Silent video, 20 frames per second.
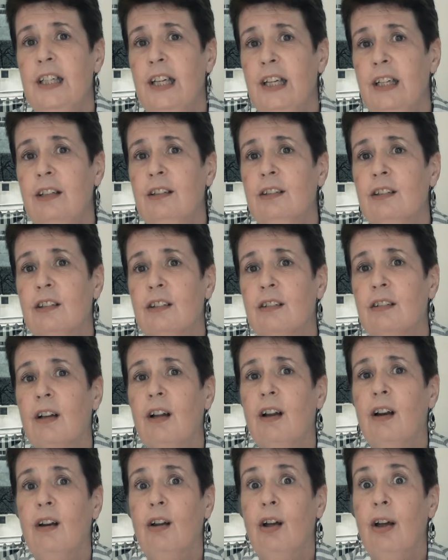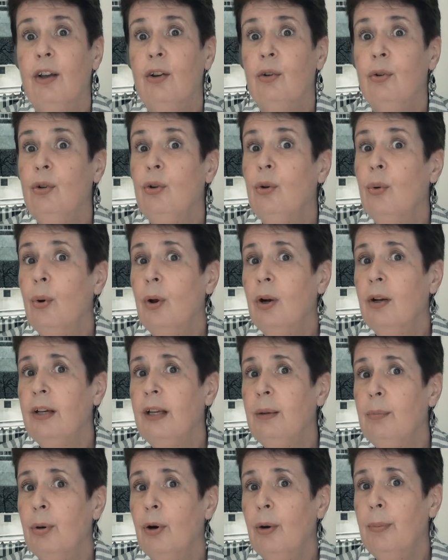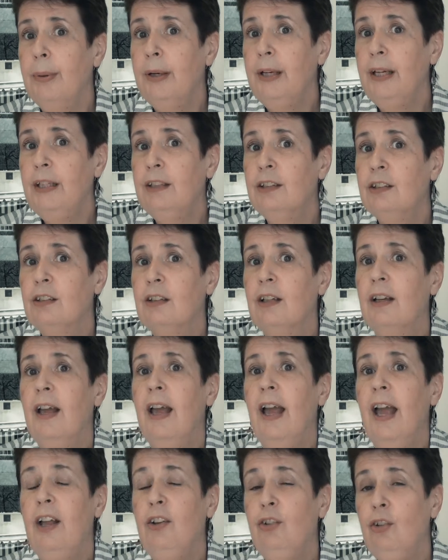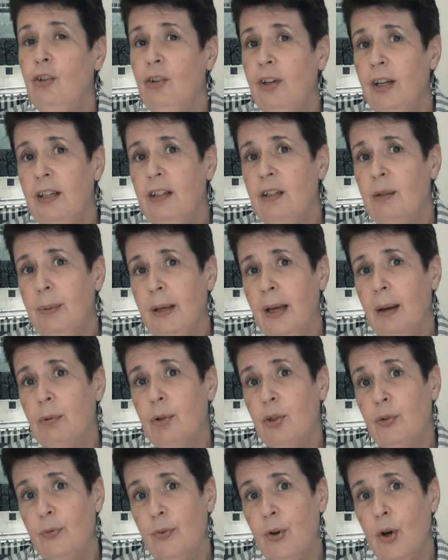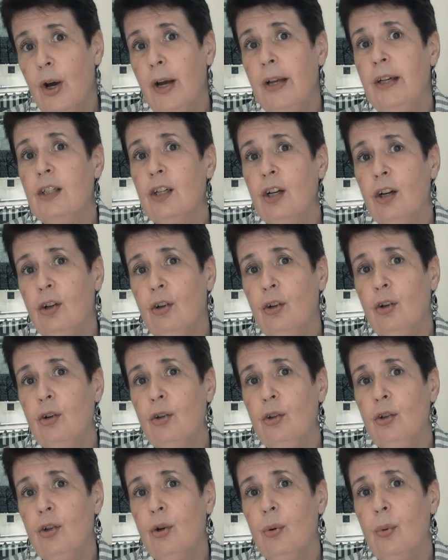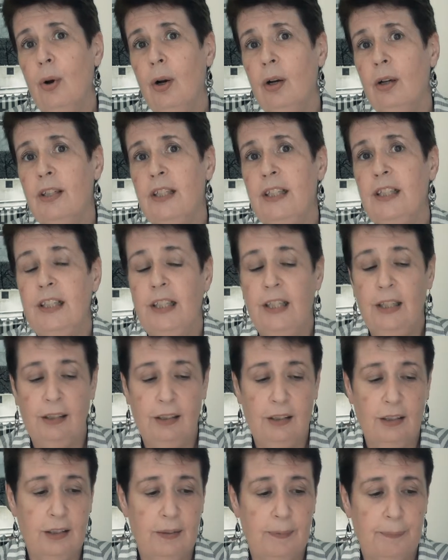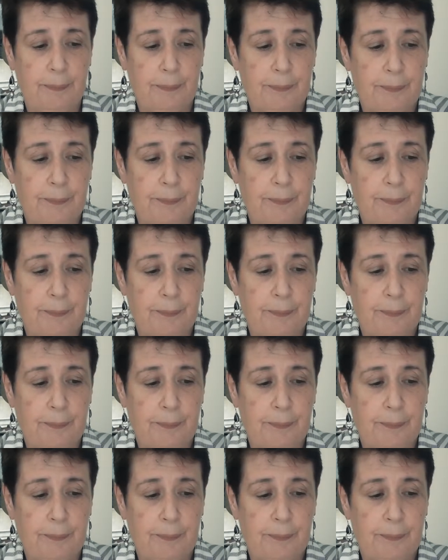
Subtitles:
tenants like good quality properties, and you need to be able to find a good quality tenant.